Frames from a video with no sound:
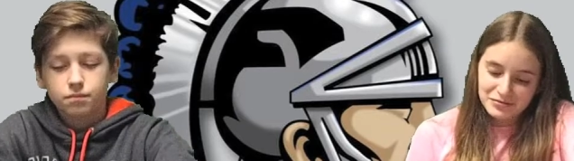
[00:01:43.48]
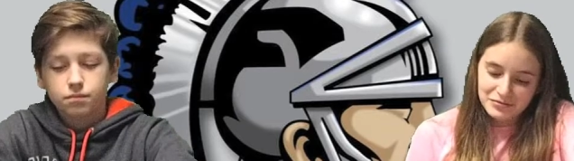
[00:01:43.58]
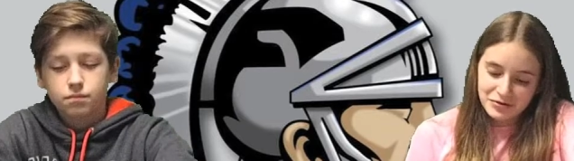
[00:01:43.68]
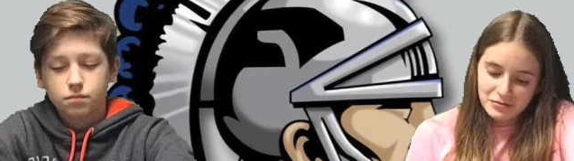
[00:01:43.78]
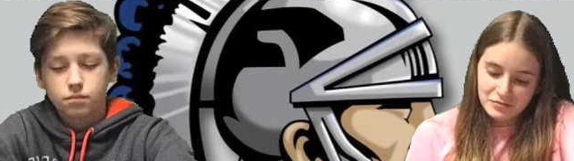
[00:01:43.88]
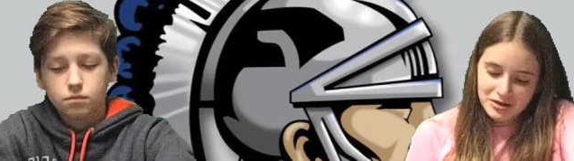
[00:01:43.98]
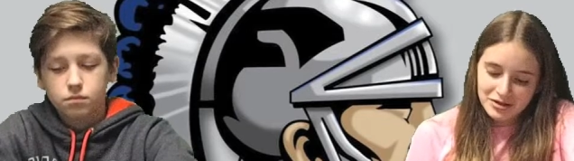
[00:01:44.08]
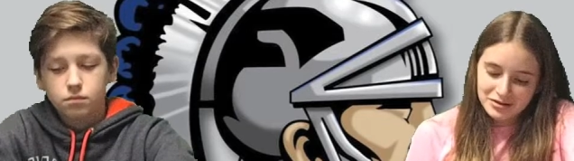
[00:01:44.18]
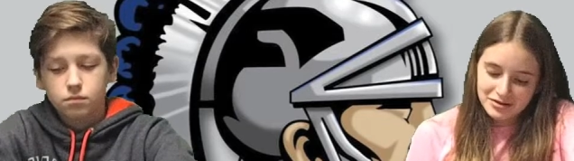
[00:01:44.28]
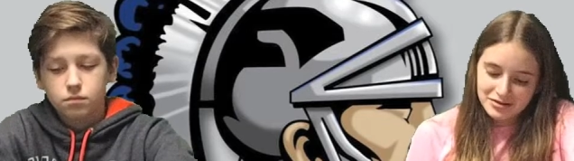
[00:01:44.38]

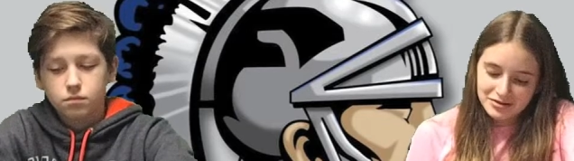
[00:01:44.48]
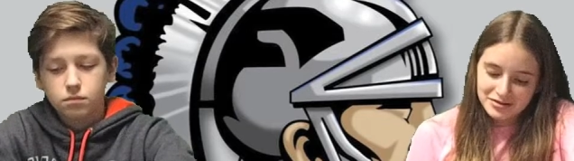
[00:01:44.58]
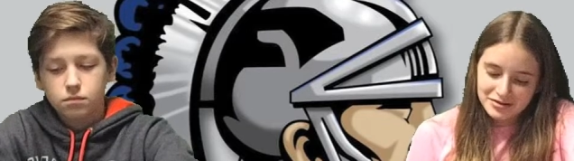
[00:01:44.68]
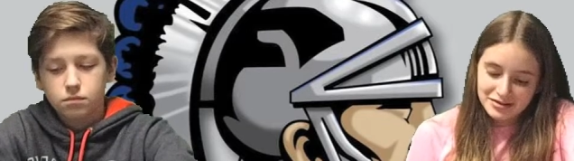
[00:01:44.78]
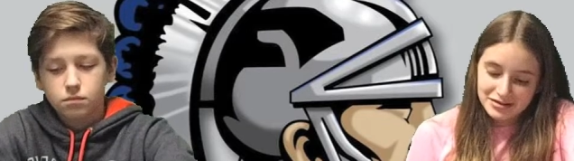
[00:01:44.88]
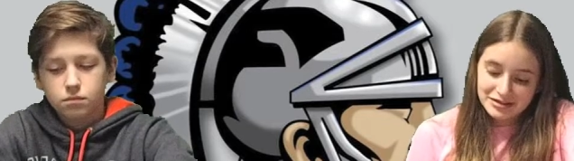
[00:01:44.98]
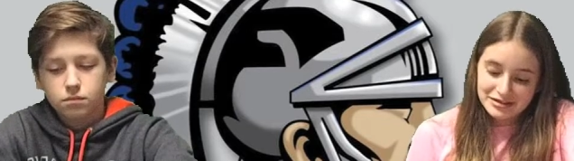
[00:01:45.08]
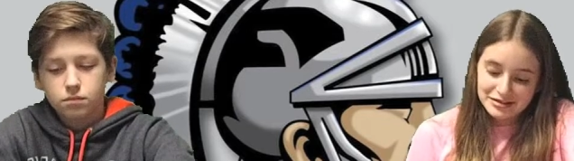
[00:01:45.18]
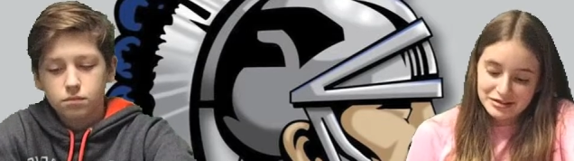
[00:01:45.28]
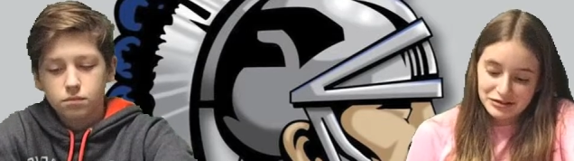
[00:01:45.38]
Speaker 1: Roman
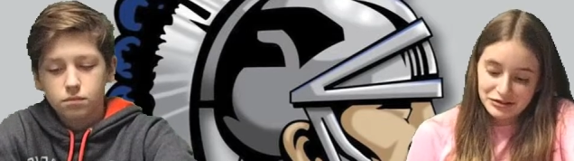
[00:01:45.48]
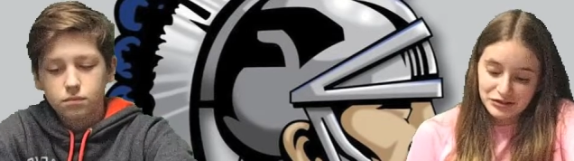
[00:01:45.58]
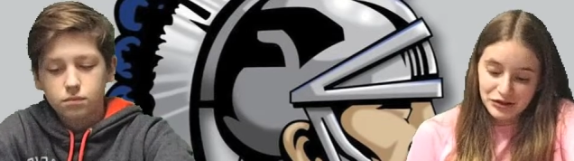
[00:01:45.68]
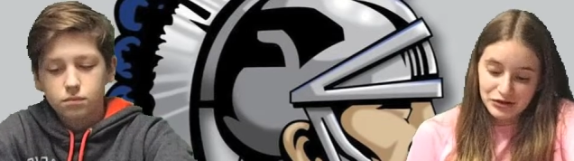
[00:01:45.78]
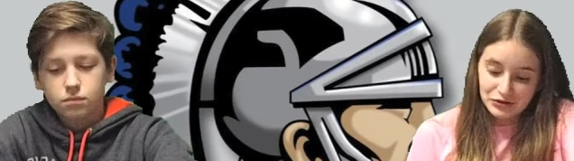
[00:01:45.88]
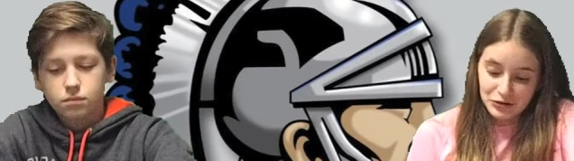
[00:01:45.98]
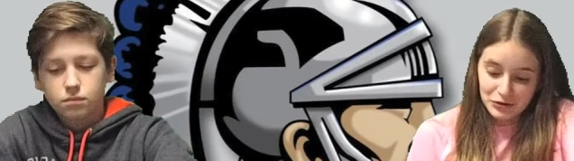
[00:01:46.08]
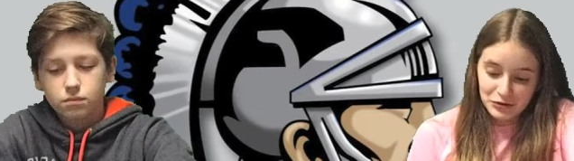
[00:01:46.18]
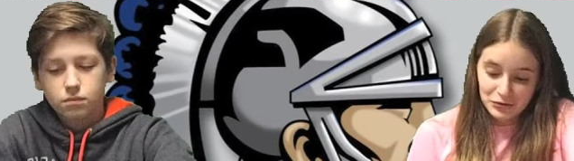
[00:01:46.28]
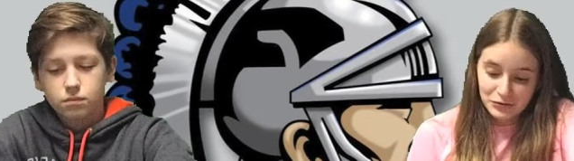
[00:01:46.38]

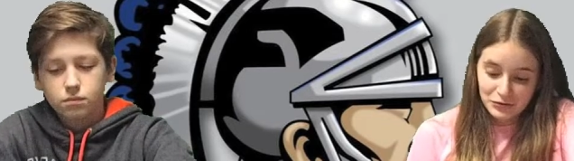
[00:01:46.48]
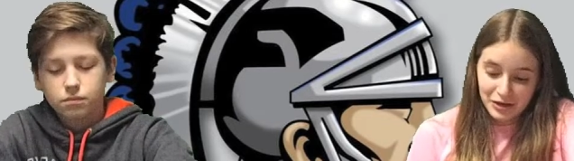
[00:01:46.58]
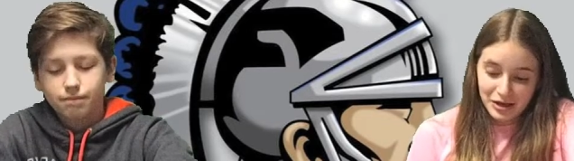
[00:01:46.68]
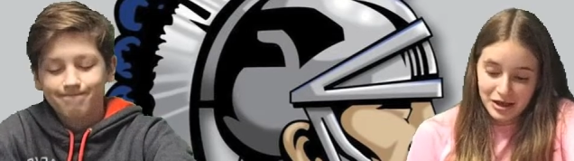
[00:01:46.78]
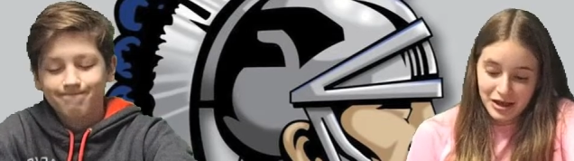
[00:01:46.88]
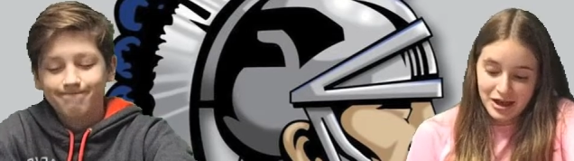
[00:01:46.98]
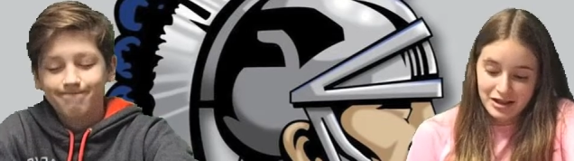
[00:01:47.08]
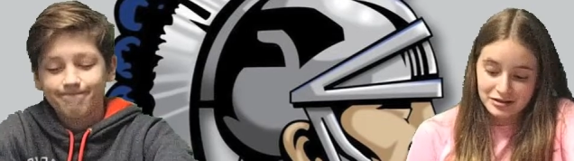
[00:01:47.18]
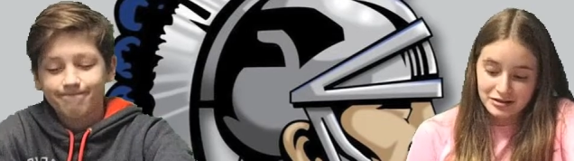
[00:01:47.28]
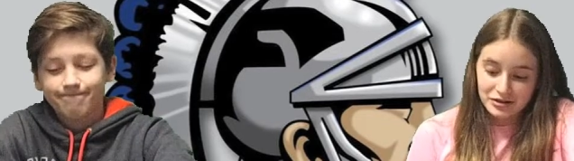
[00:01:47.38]
DeSanto,
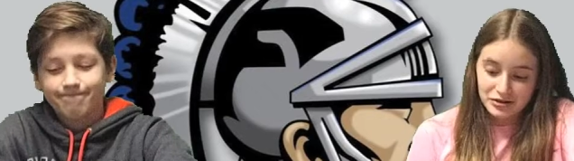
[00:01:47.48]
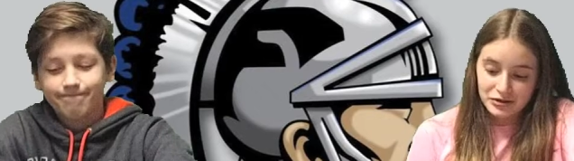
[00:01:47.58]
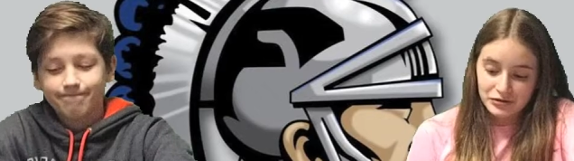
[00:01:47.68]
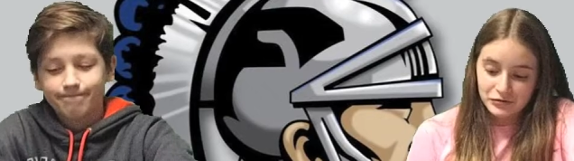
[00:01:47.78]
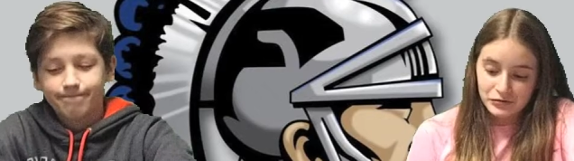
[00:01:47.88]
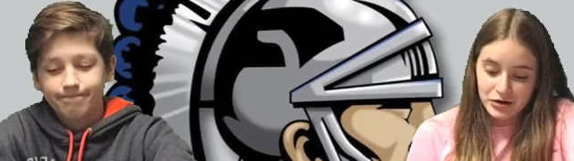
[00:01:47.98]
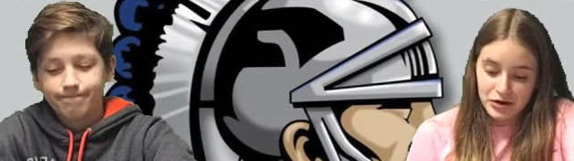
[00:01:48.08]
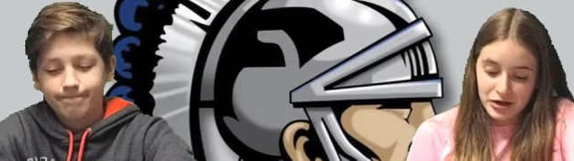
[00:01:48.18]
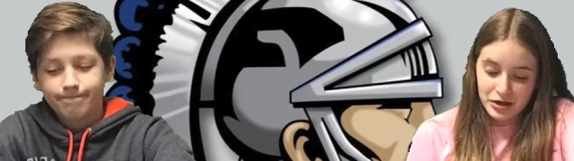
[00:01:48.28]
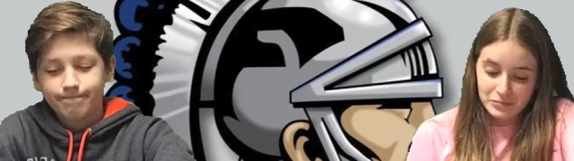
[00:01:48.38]
and Dylan
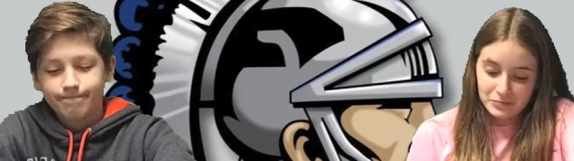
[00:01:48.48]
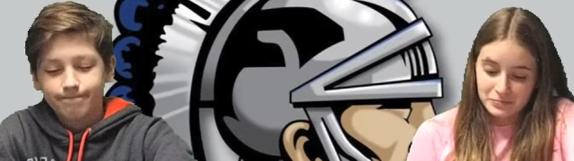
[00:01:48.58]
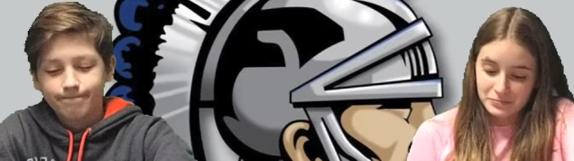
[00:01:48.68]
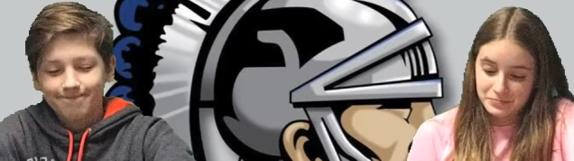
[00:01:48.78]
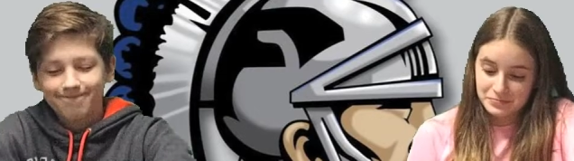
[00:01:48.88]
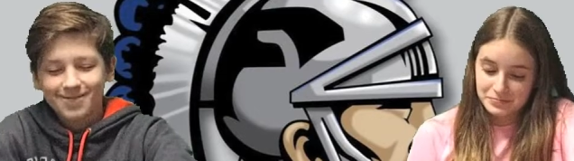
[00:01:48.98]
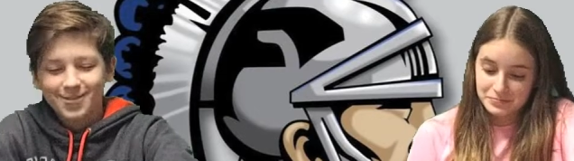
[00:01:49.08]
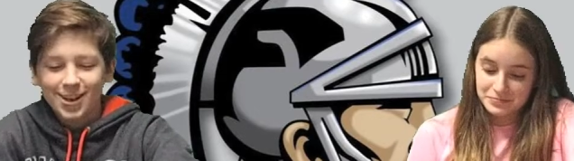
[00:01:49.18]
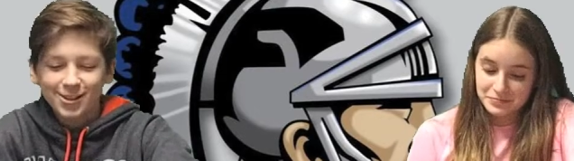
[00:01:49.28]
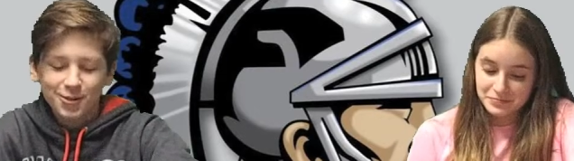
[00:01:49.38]
Graham.
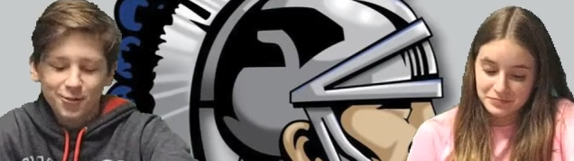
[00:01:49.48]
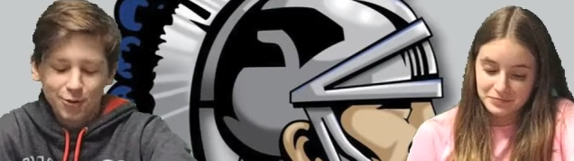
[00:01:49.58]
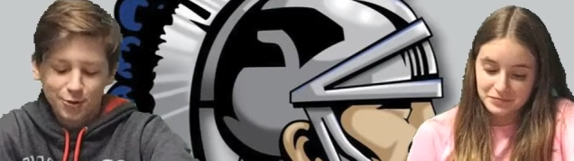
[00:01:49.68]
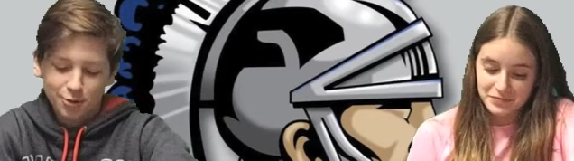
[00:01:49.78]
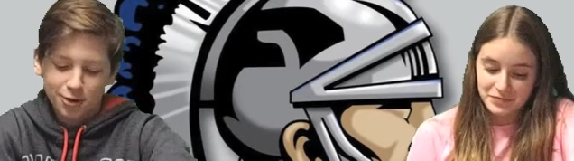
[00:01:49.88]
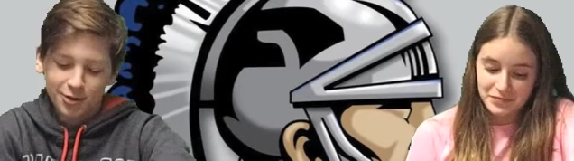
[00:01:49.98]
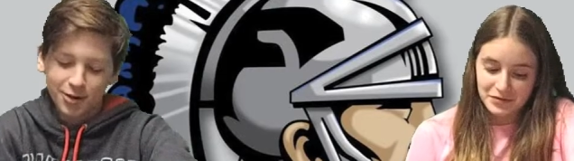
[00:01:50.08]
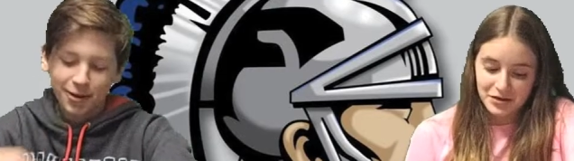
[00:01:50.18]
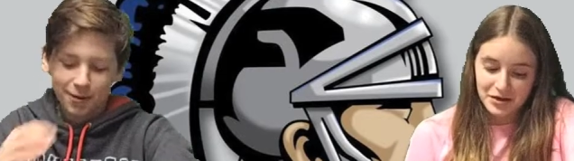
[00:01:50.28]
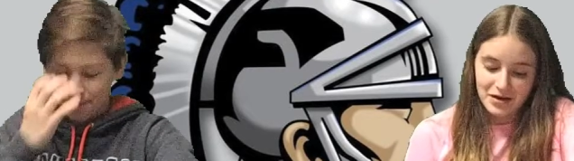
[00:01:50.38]
Speaker 2: That's it for us, Walnut
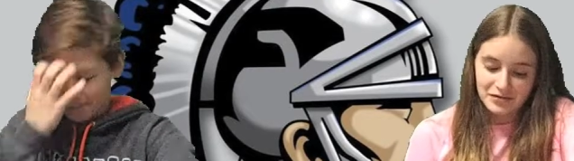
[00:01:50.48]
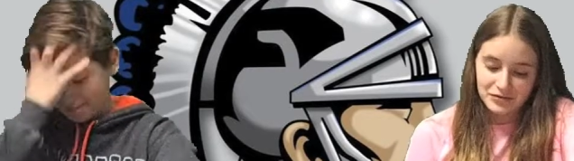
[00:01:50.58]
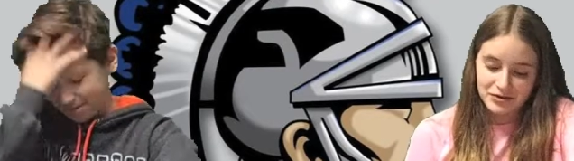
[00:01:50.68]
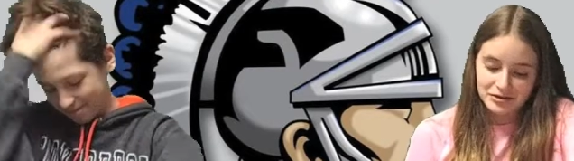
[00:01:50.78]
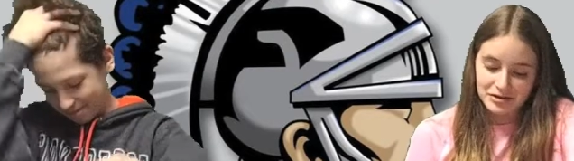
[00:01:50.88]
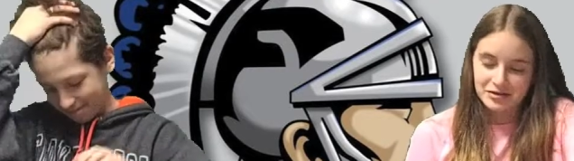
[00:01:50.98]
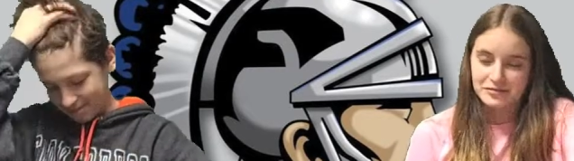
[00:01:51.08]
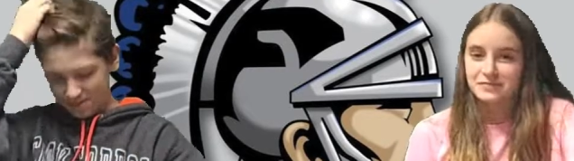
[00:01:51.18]
Creek.
Speaker 1: Have a great day.